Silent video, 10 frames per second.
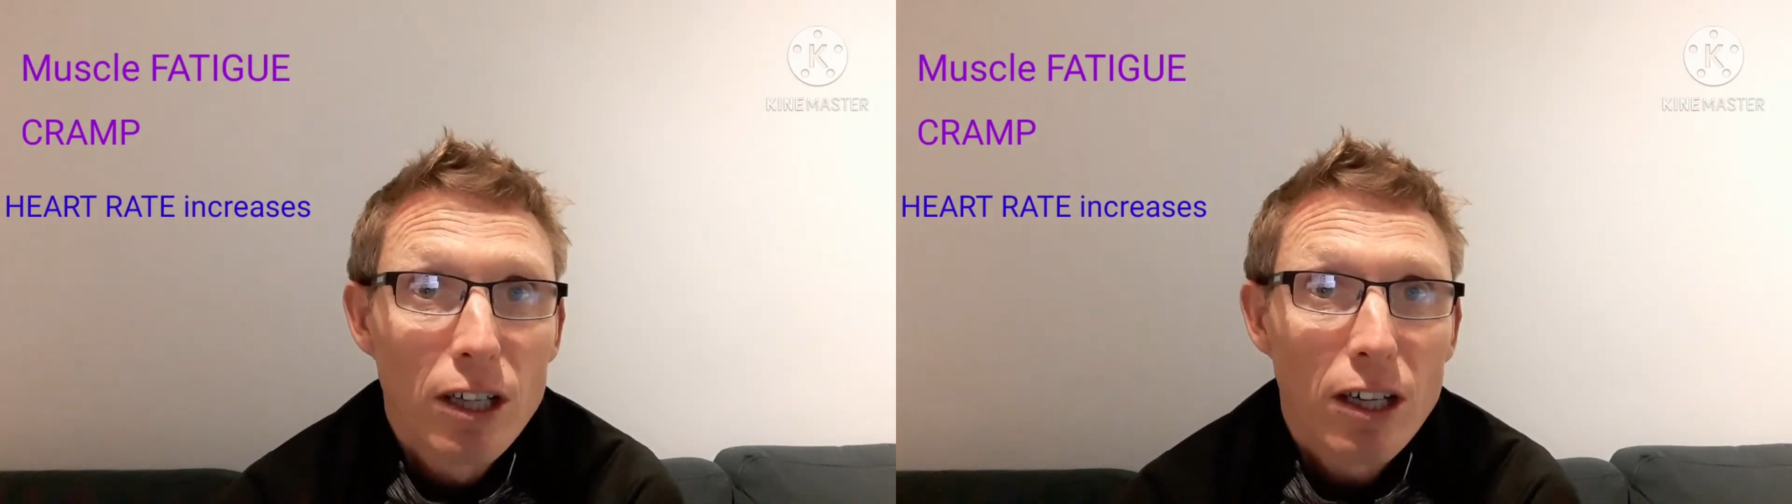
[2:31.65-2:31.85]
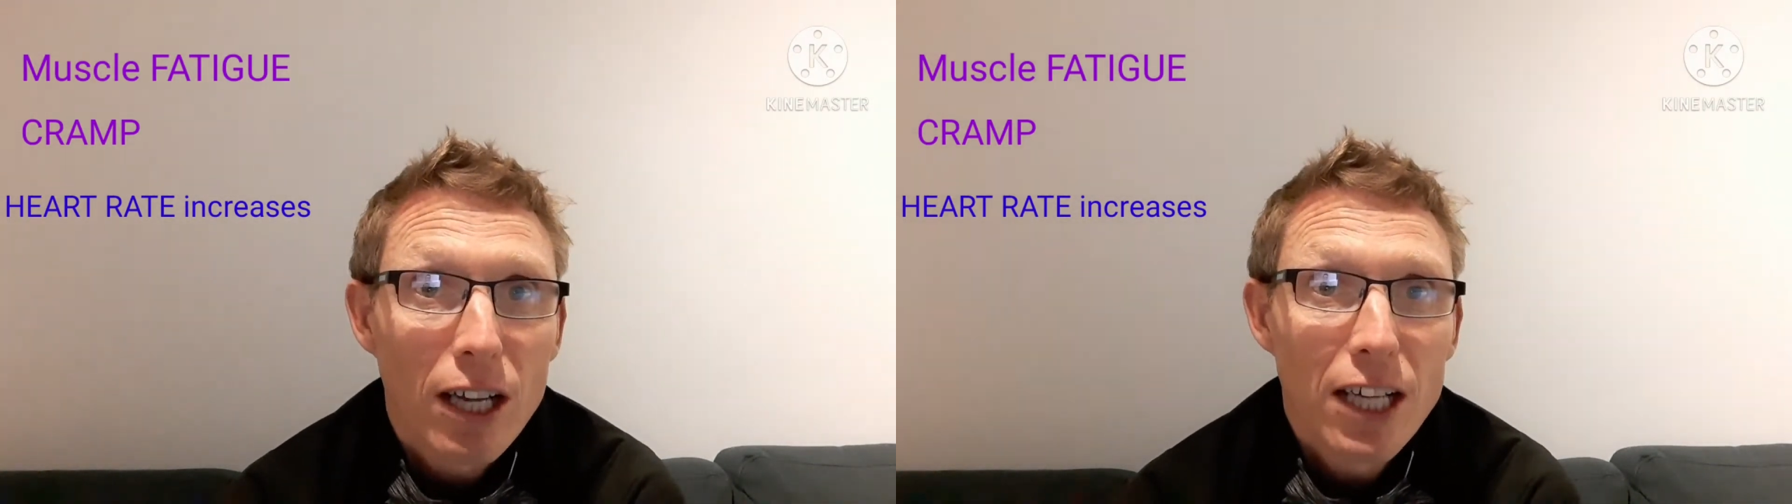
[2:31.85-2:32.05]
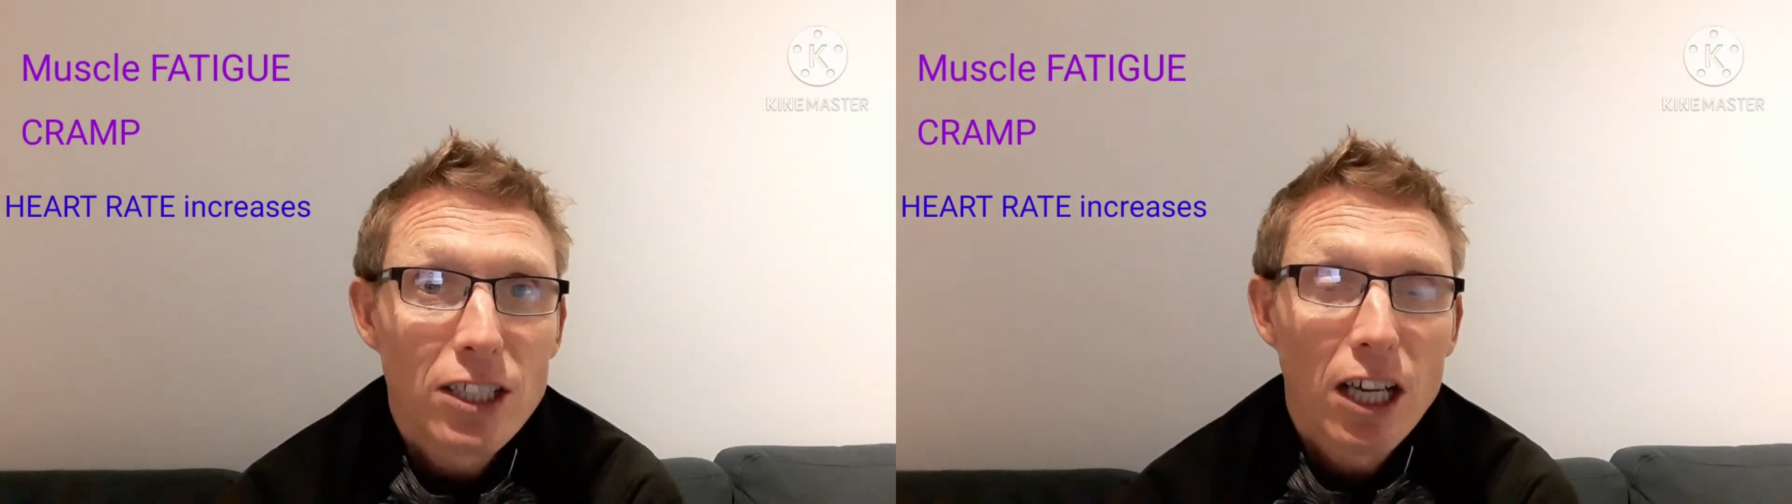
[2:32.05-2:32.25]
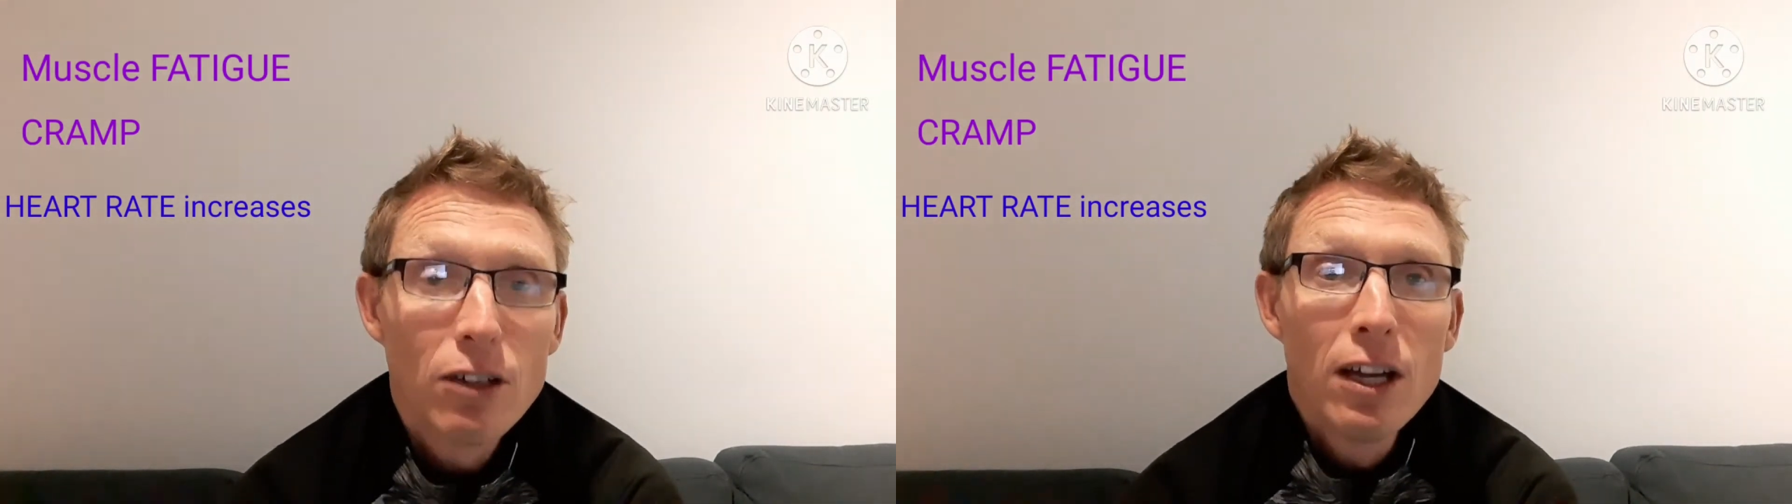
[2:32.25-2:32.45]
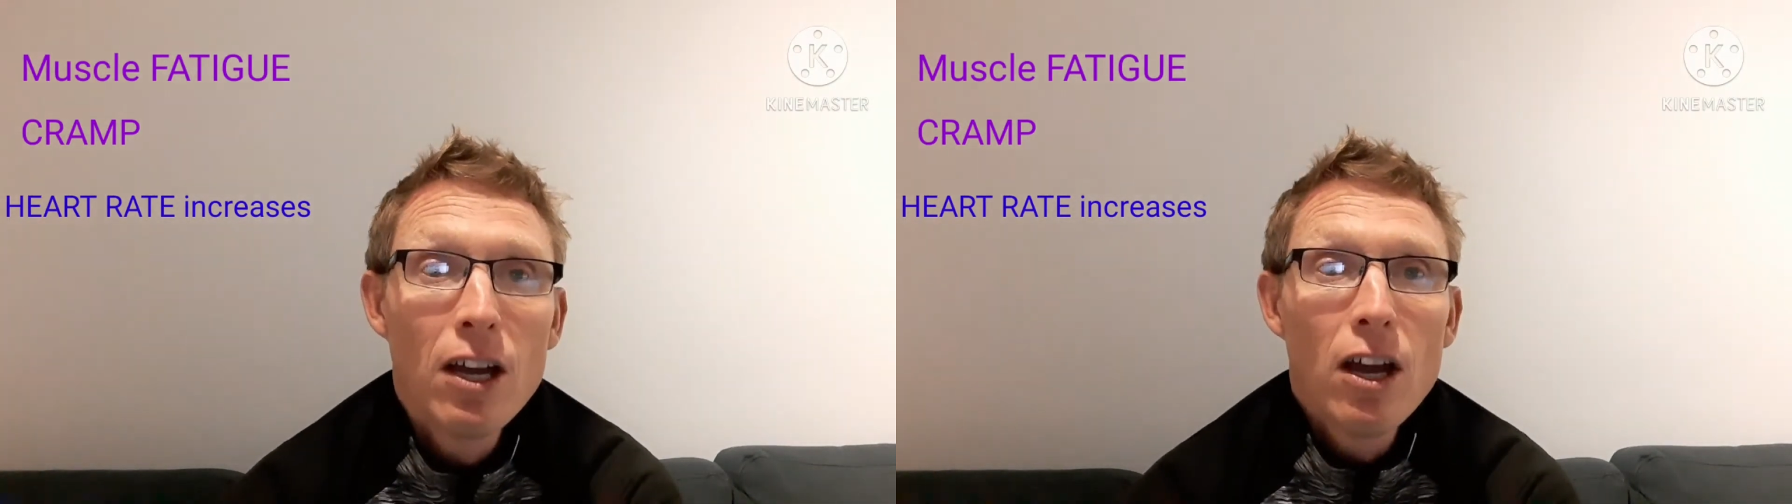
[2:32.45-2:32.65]
Okay, so
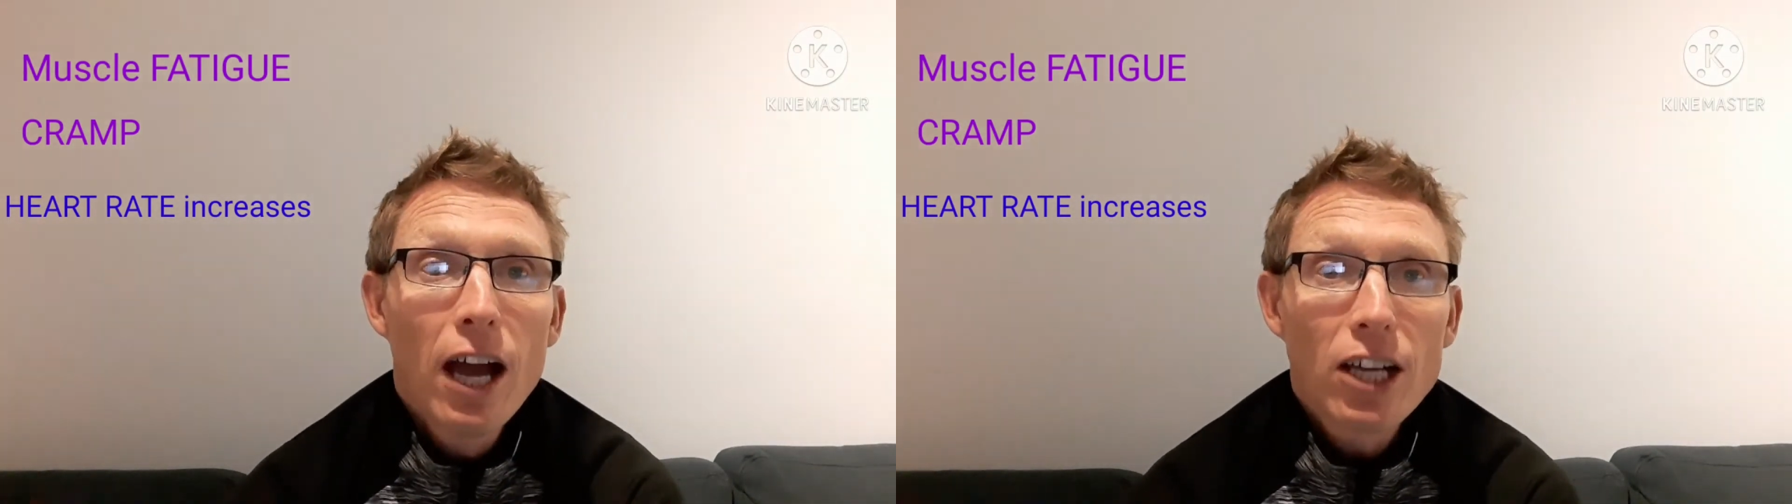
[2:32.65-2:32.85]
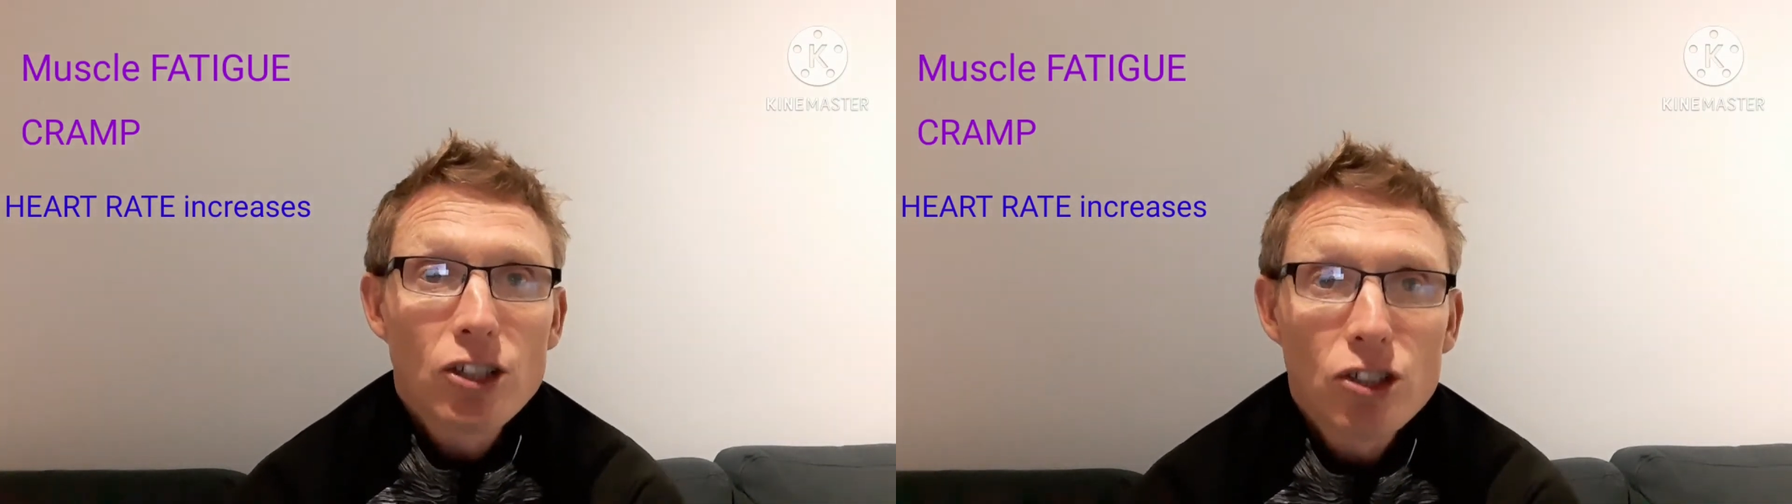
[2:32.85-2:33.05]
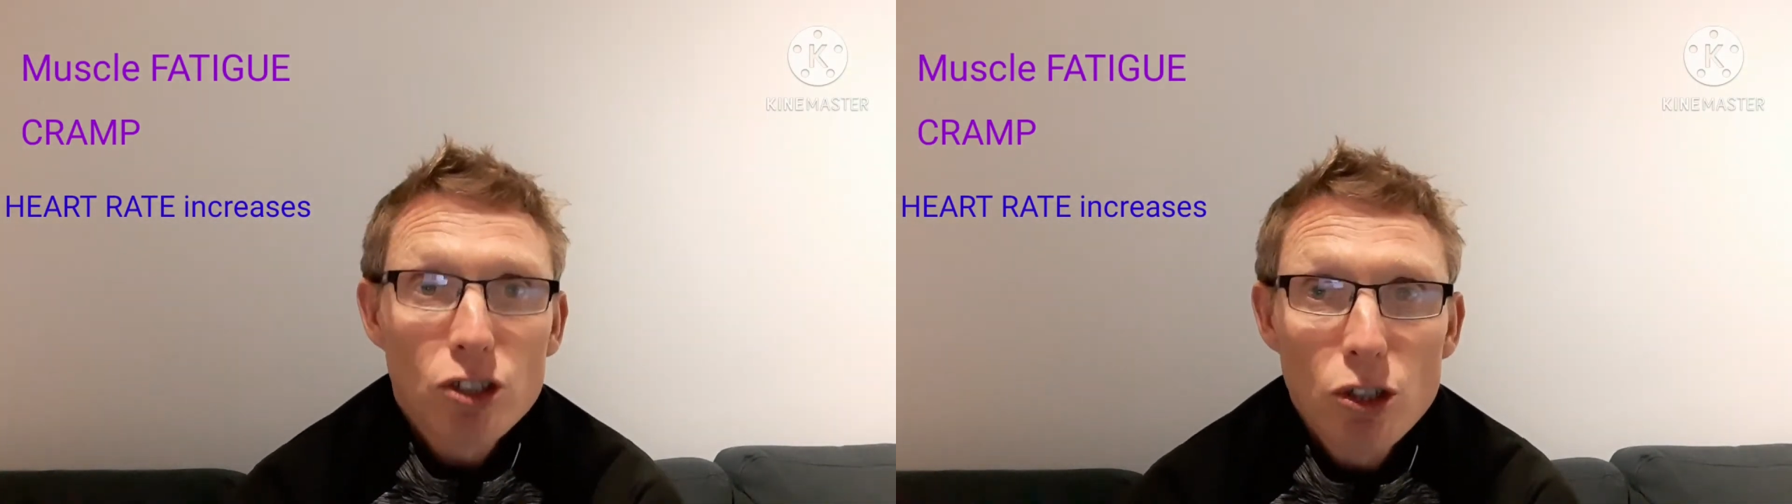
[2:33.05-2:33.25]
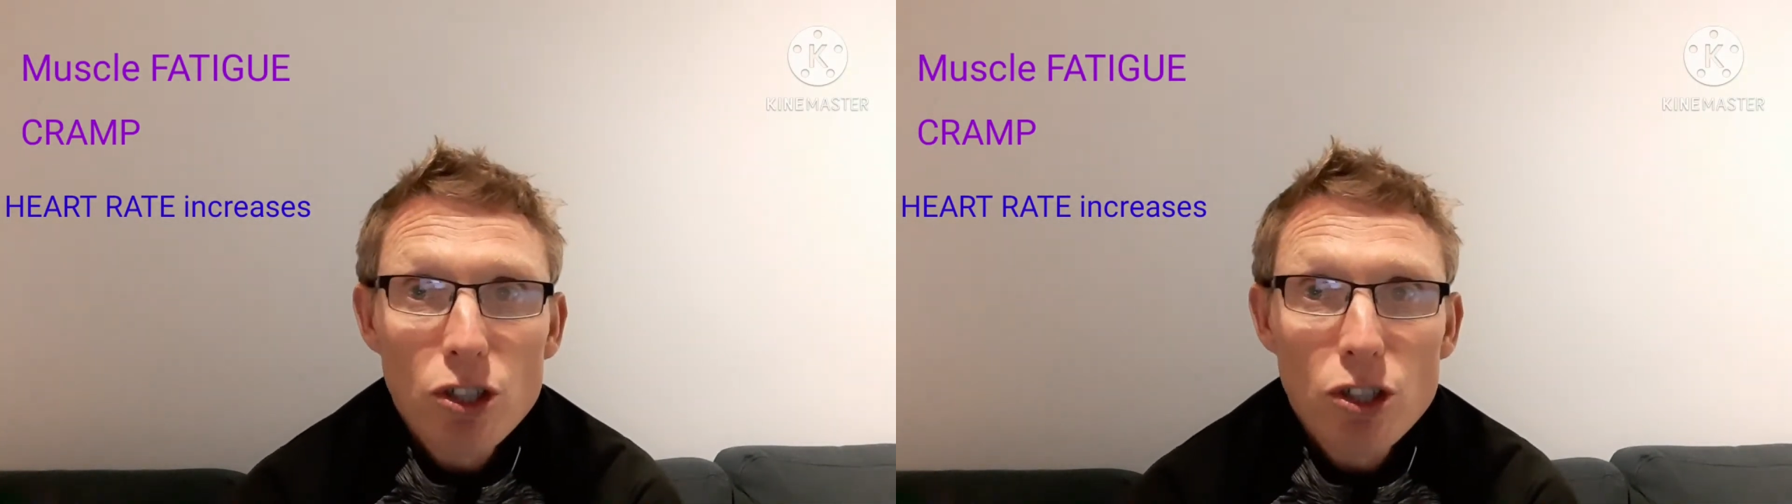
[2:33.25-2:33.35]
as soon